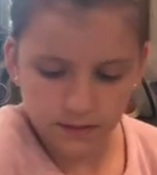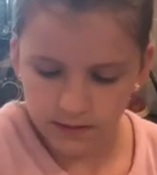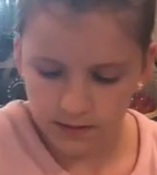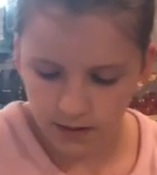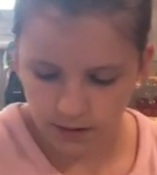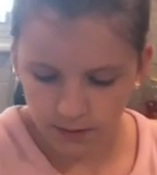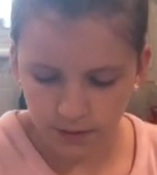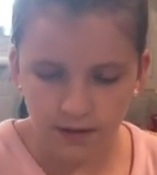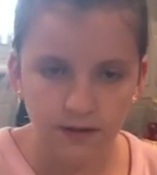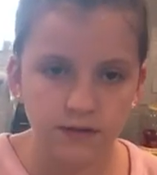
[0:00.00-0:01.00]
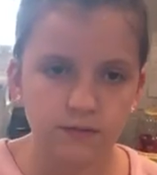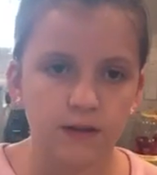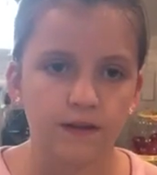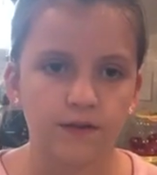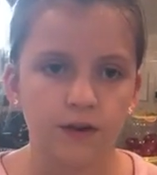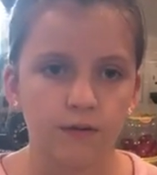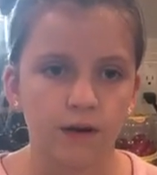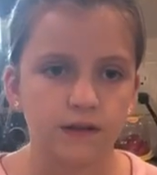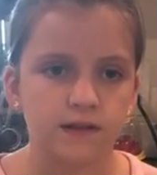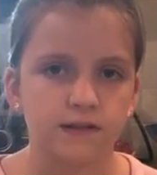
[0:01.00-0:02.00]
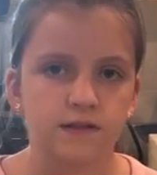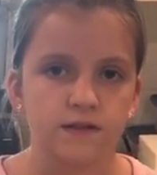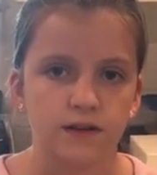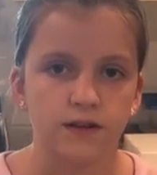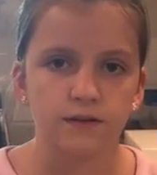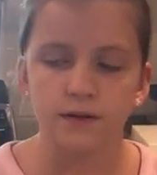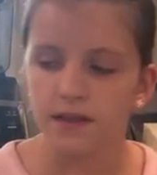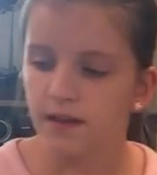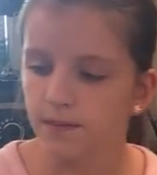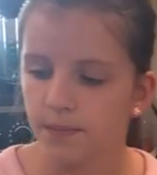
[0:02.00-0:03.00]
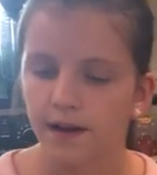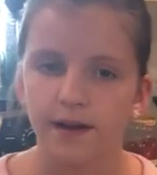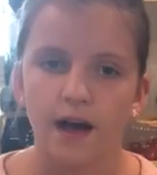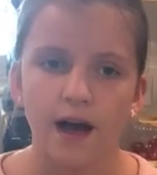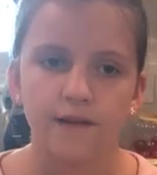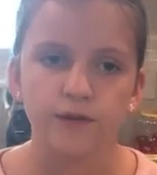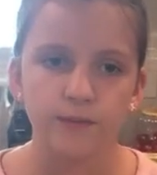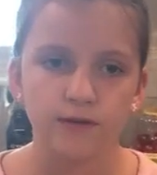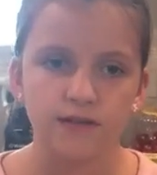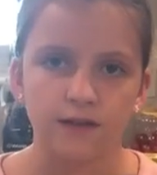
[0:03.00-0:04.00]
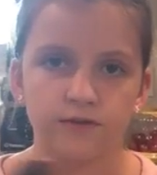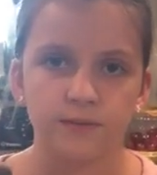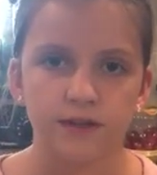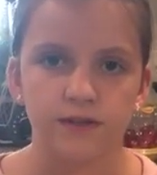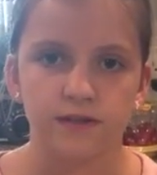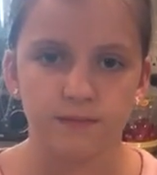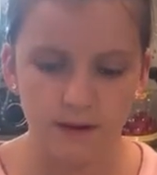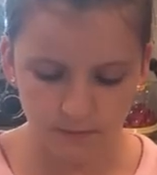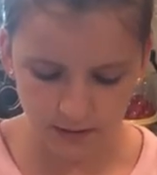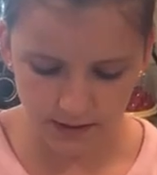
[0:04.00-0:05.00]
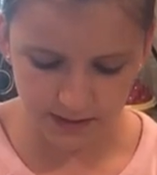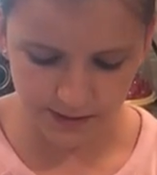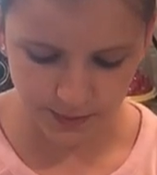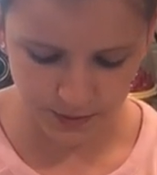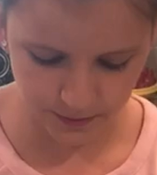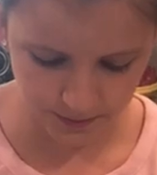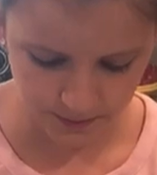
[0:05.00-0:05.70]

So you can use whatever you want to stir with it, but I feel most comfortable using my wooden spoon.